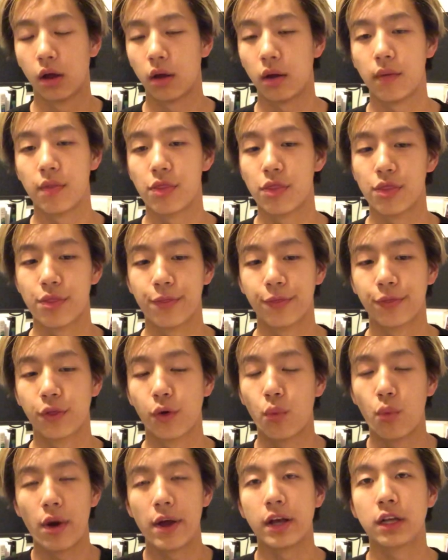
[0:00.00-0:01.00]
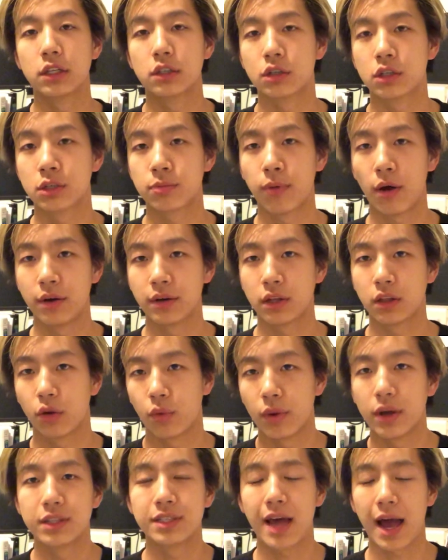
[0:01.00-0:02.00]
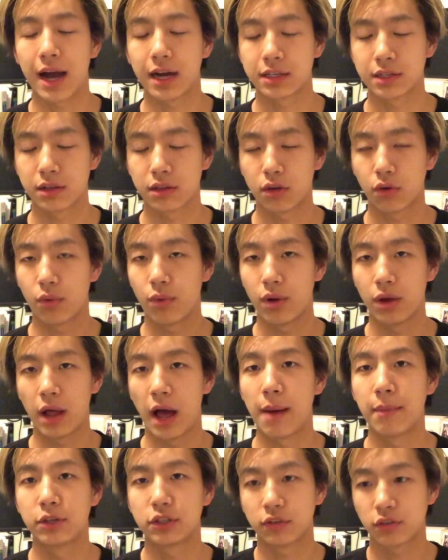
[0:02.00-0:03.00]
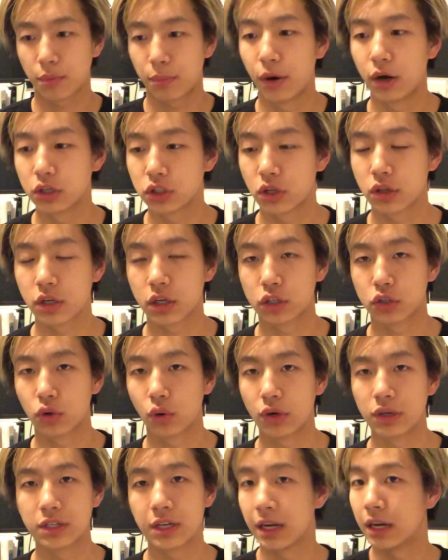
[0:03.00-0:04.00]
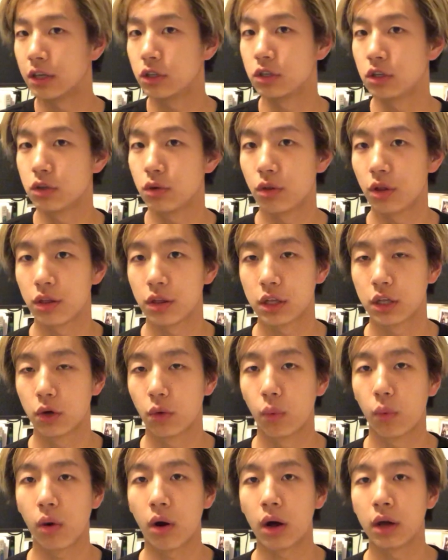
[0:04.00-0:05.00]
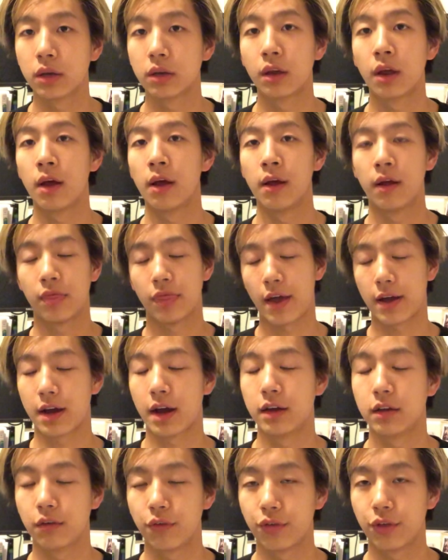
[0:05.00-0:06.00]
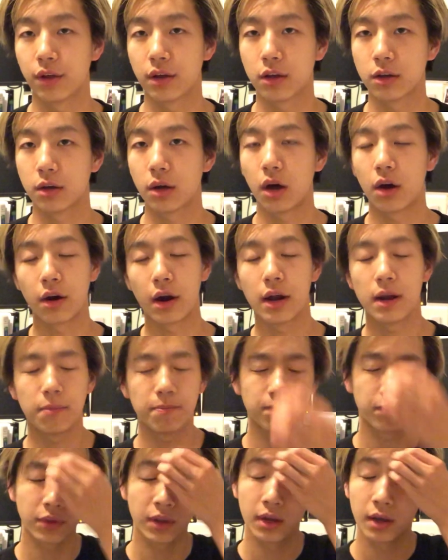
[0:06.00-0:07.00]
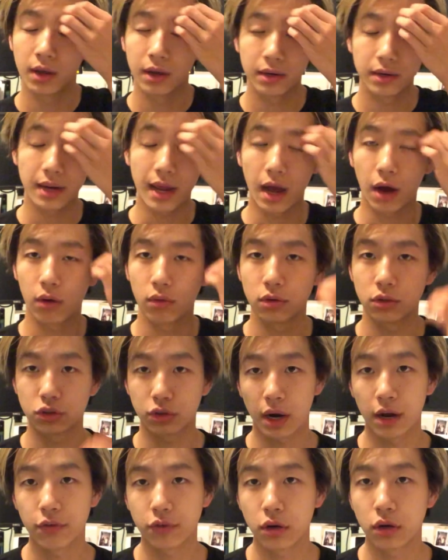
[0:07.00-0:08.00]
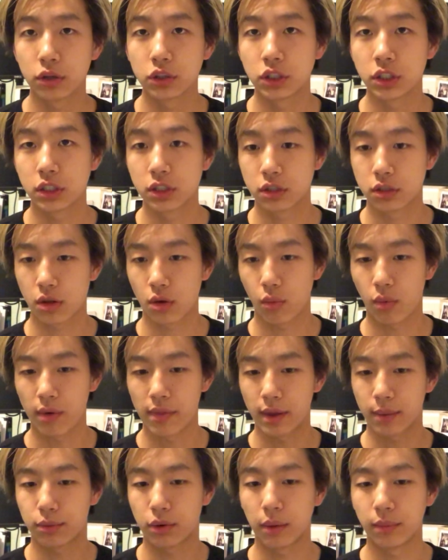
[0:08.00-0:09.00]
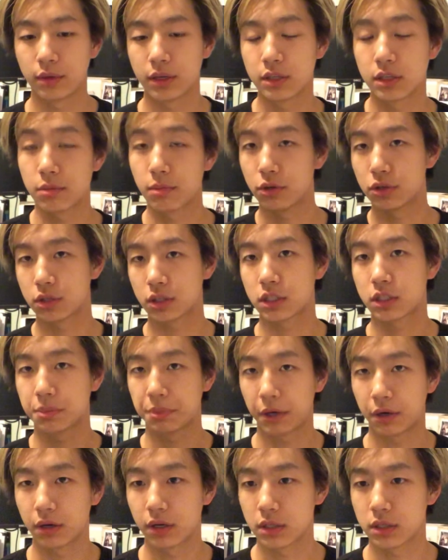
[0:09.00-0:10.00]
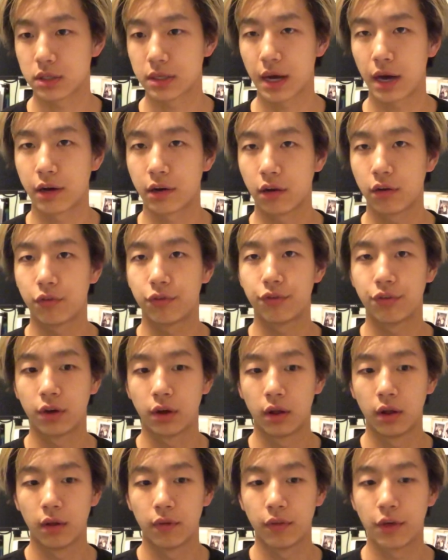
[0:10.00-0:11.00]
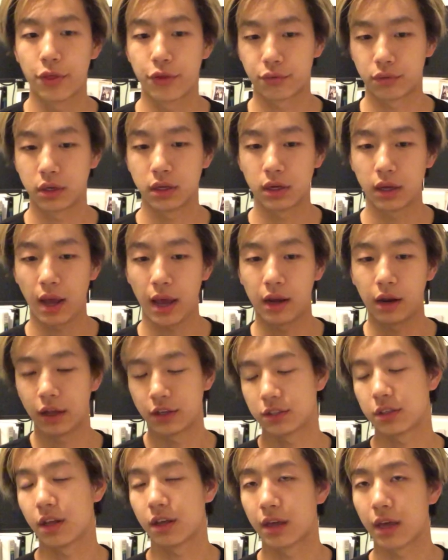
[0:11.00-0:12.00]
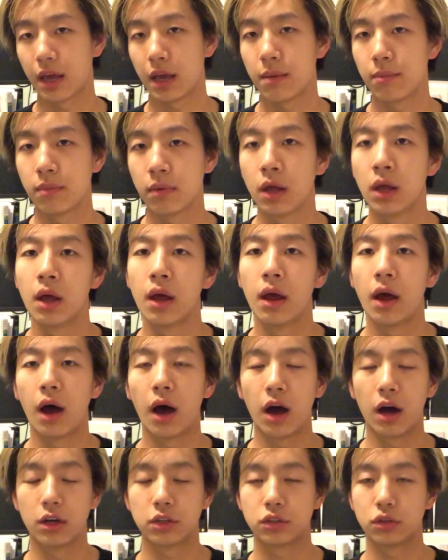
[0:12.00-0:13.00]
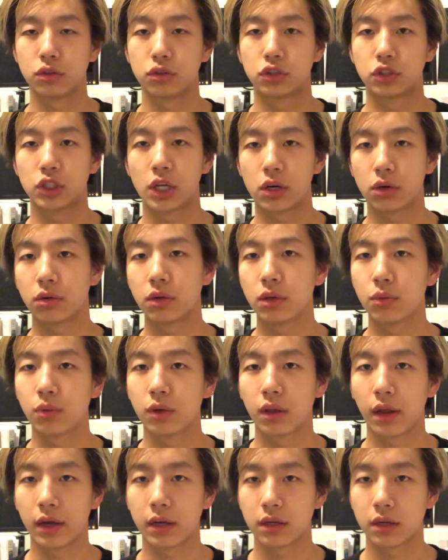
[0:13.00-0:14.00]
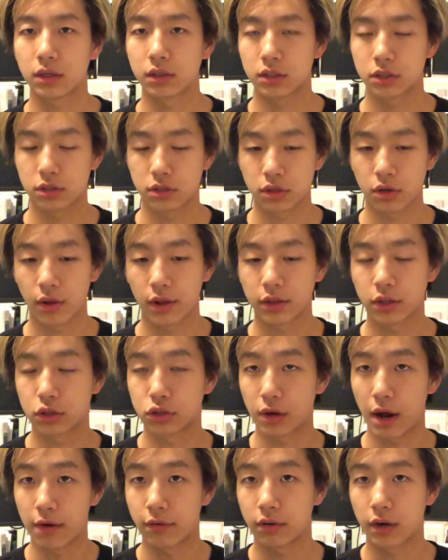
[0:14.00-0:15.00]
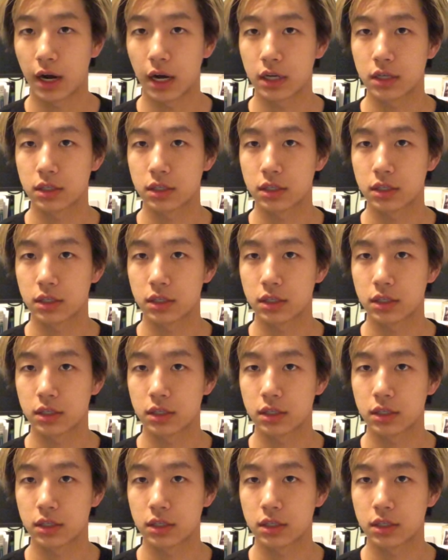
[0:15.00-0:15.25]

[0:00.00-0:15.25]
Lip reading: and the way it's responding, the way it's acting, how much you have to push on the controller to get it to do the thing you want, that kind of thing, all right? Now, drive coach is the one that probably needs the most experience out of the three analyzing the game. So generally we like it so that the driver